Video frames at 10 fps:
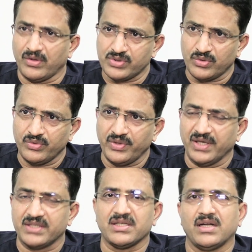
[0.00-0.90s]
We also do
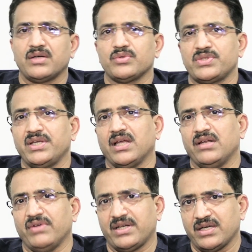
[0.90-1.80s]
ESR to see
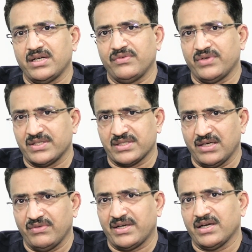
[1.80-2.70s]
elevated. If it is
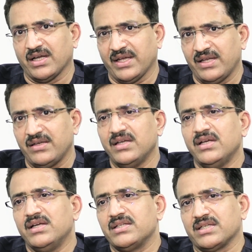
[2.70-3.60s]
elevated, again,
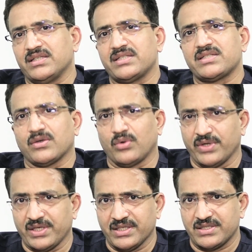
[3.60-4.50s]
suggest a
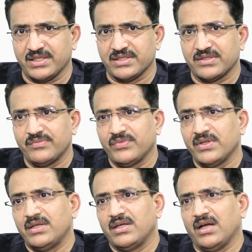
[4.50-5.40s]
chronic disease.
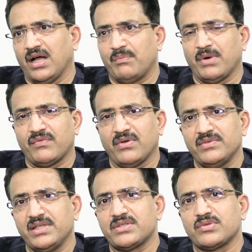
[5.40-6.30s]
Apart
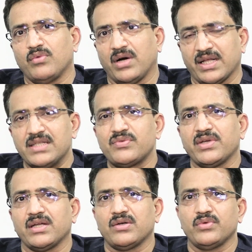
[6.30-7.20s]
from this, what else
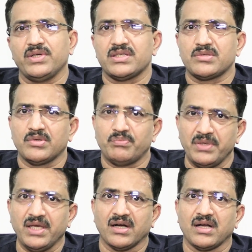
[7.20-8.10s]
we can do is
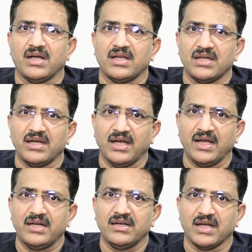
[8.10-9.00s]
P-ANCA
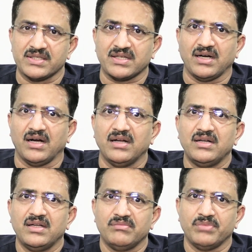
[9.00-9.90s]
and ASCA,
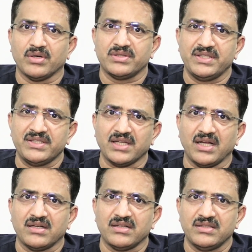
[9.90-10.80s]
because these
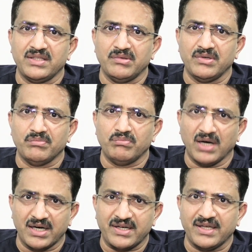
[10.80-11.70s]
are the
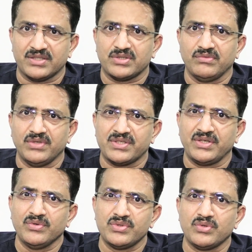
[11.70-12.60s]
blood tests
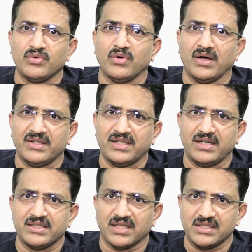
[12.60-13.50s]
which gives you either
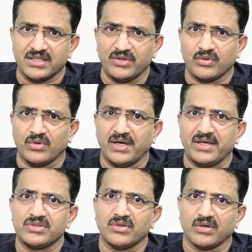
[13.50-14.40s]
it is ulcerative
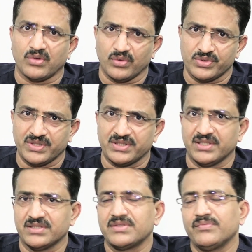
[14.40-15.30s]
colitis or a Crohn's
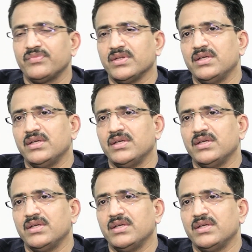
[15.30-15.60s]
disease.